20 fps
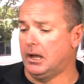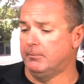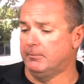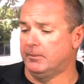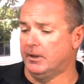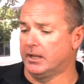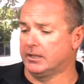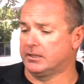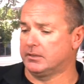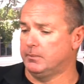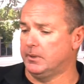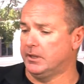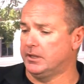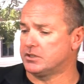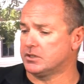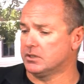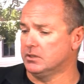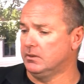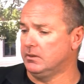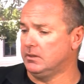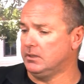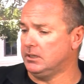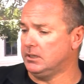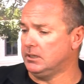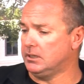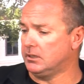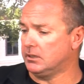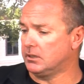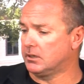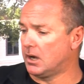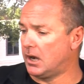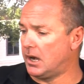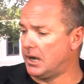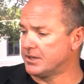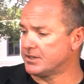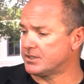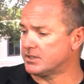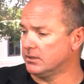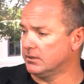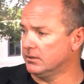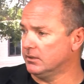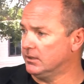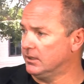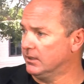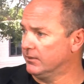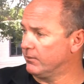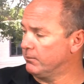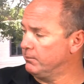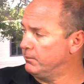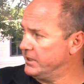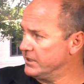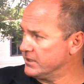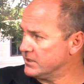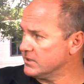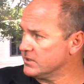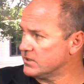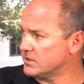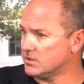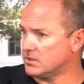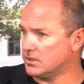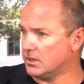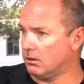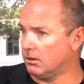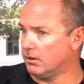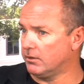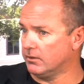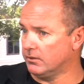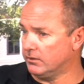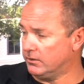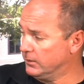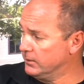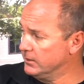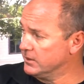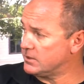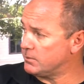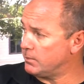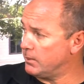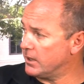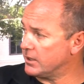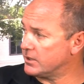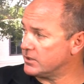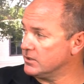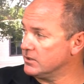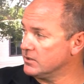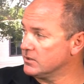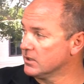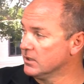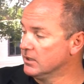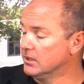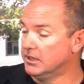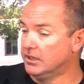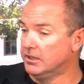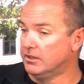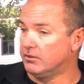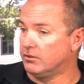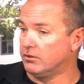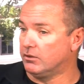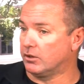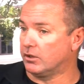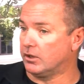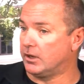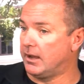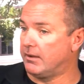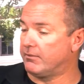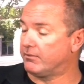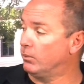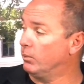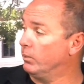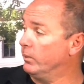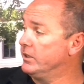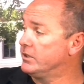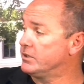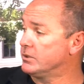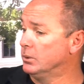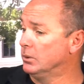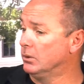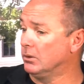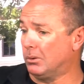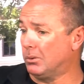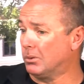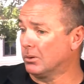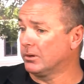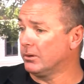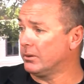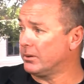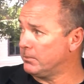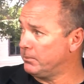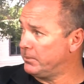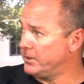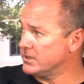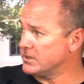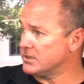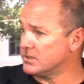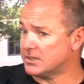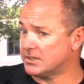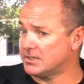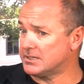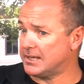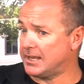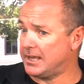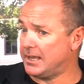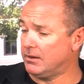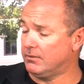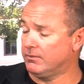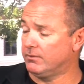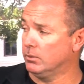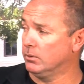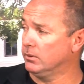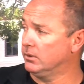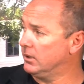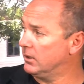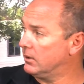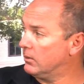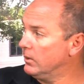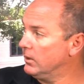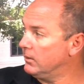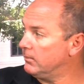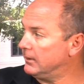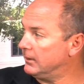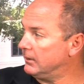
Not to mention the cost on the different businesses in the area that do inspections that are going to have to retool or go out of business because they can't afford the equipment.